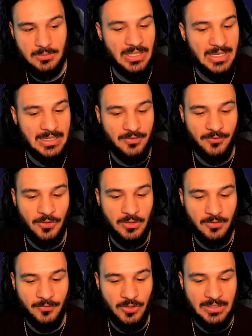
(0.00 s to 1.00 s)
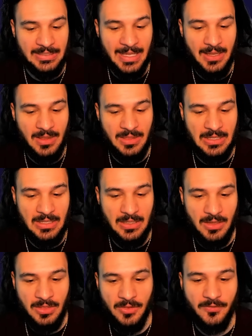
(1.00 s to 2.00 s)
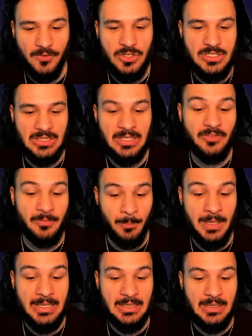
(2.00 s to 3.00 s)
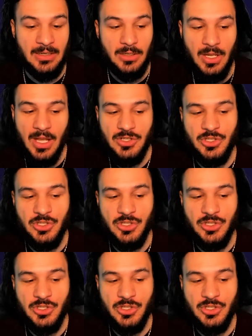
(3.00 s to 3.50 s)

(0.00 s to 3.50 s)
Like, forget the first glyph Might here.